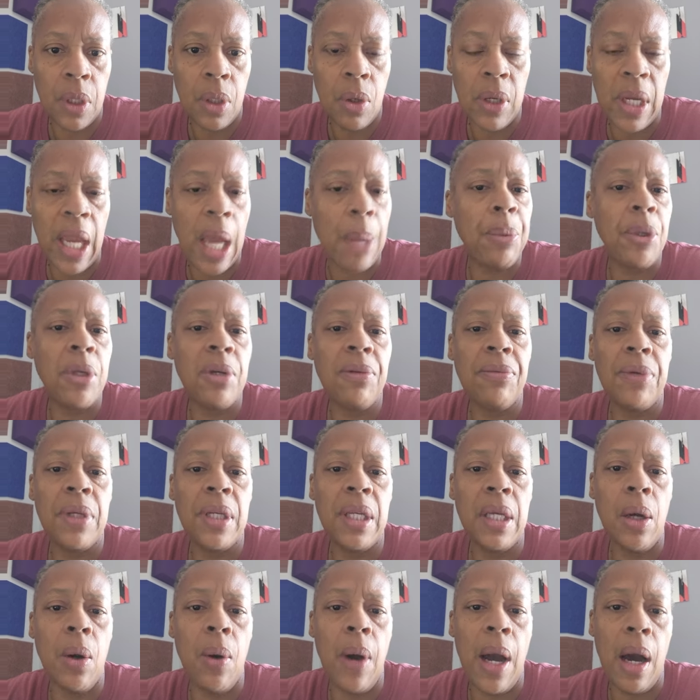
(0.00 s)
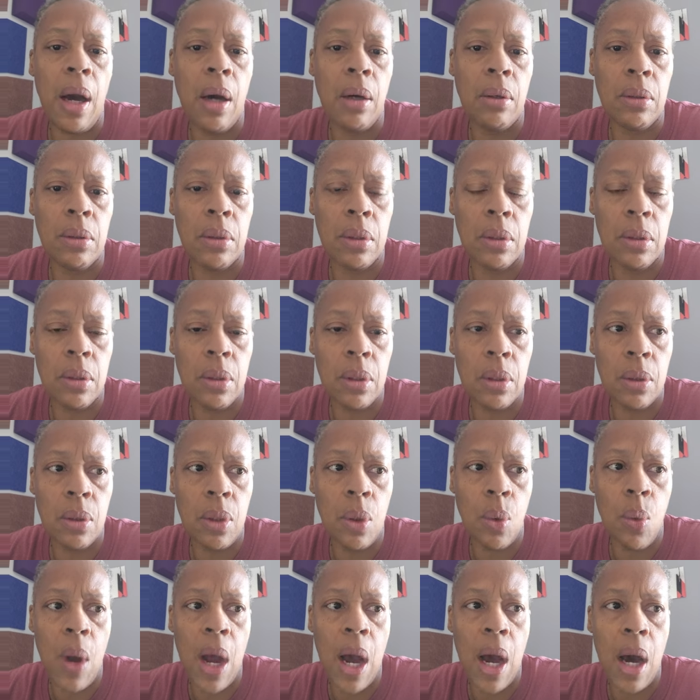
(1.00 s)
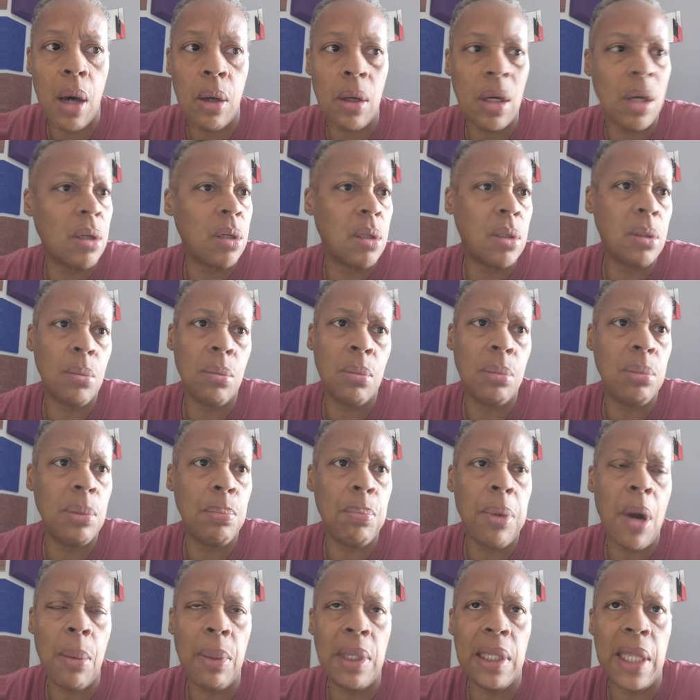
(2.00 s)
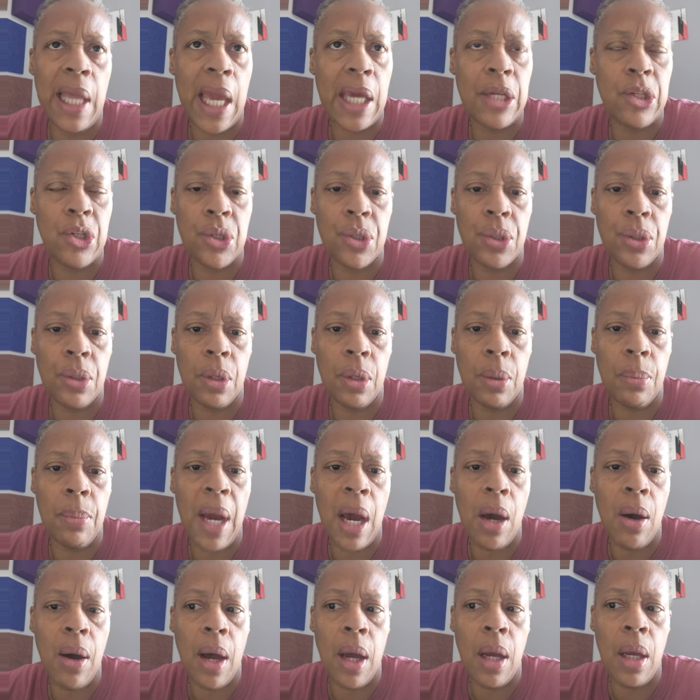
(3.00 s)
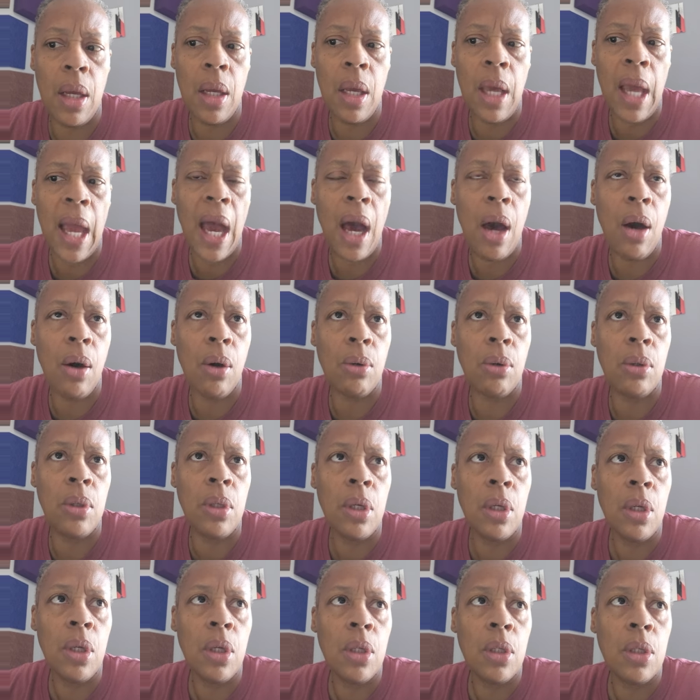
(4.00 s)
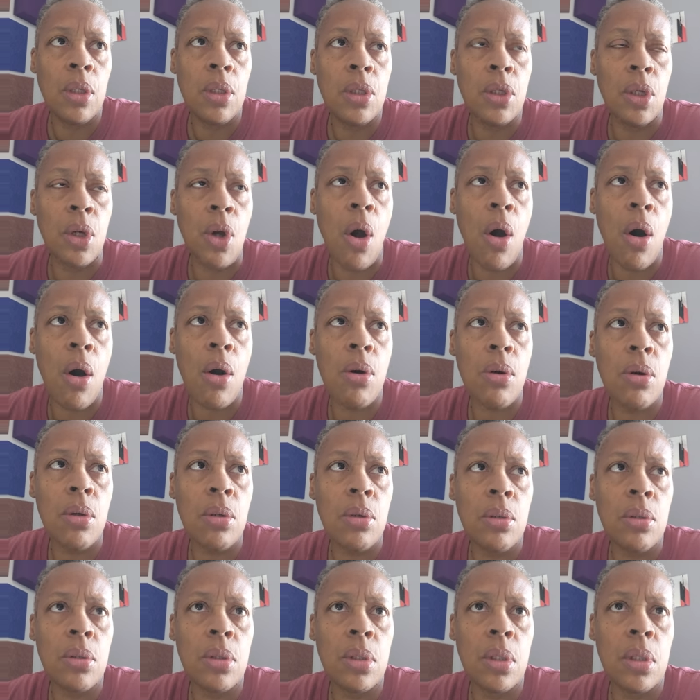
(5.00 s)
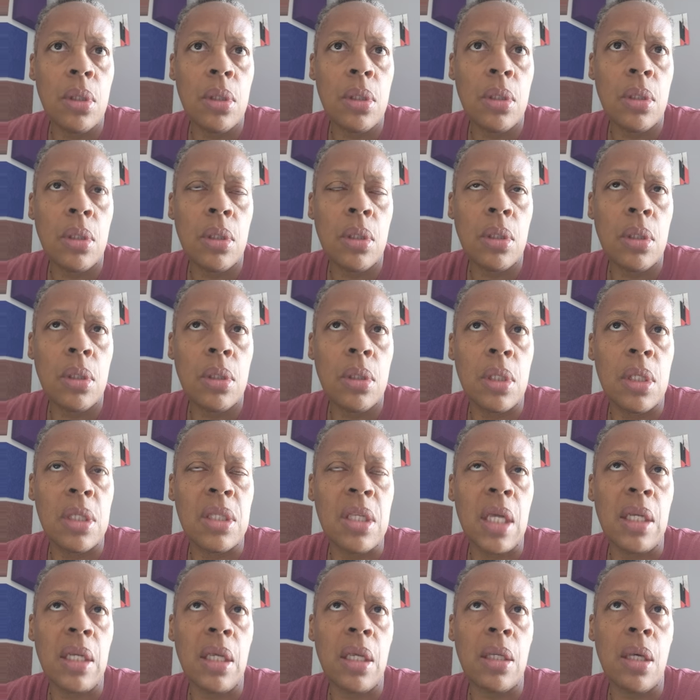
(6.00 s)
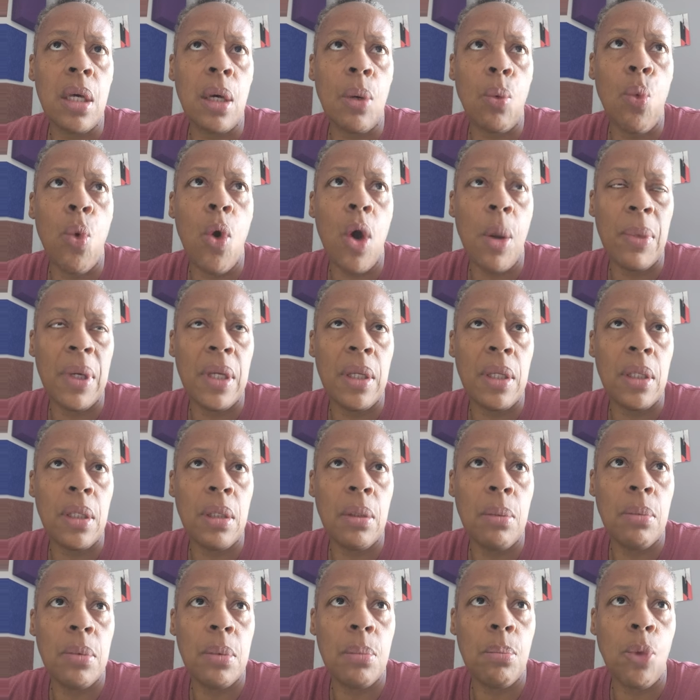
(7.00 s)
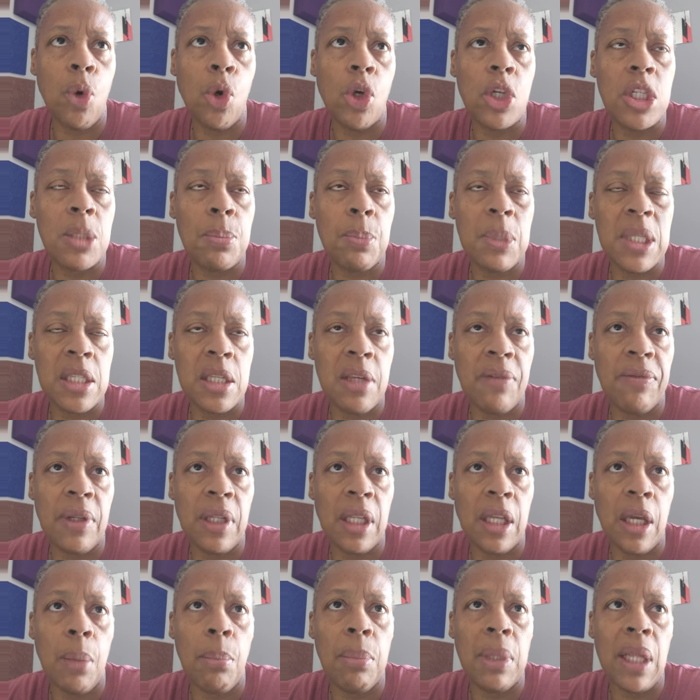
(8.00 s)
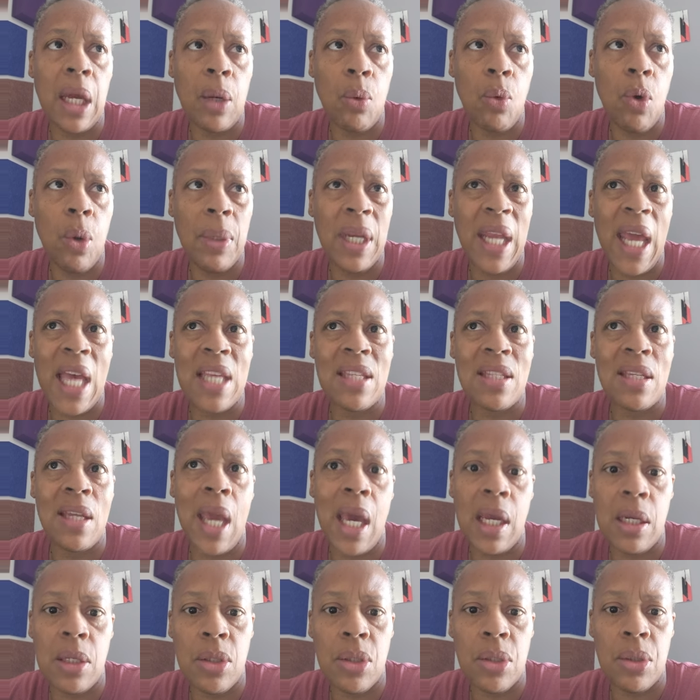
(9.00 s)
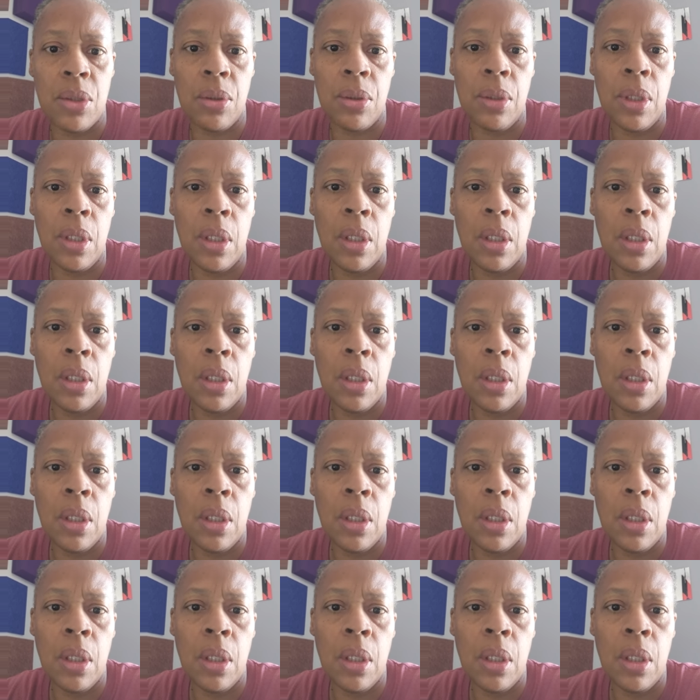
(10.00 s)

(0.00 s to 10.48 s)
Okay, I put a video out a while, probably last year, about how to call, to say that a woman, more specifically a black woman, has an attitude.